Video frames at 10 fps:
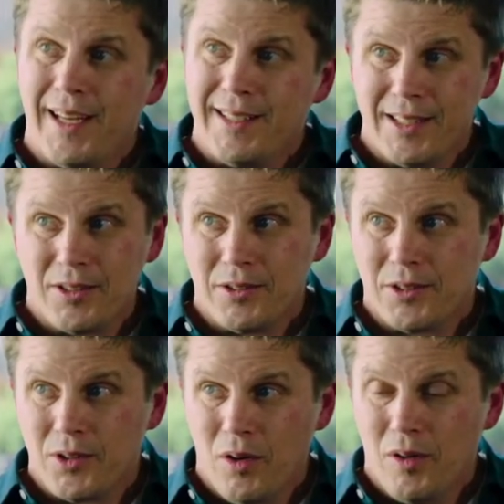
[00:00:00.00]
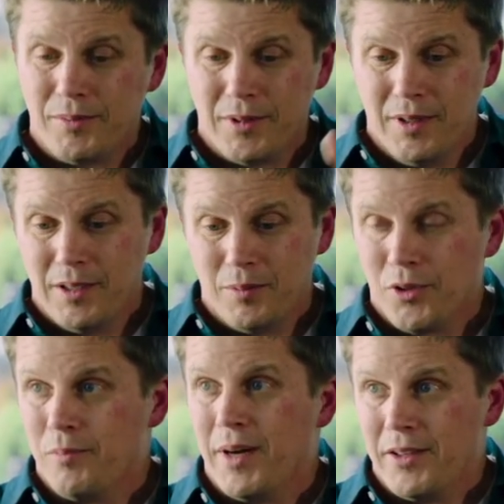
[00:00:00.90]
that digital sculpt is
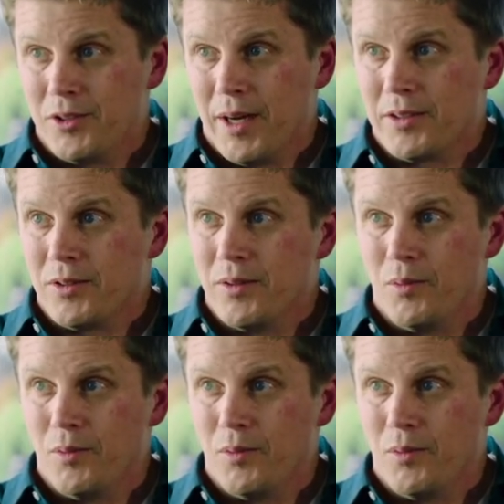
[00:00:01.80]
approved by the director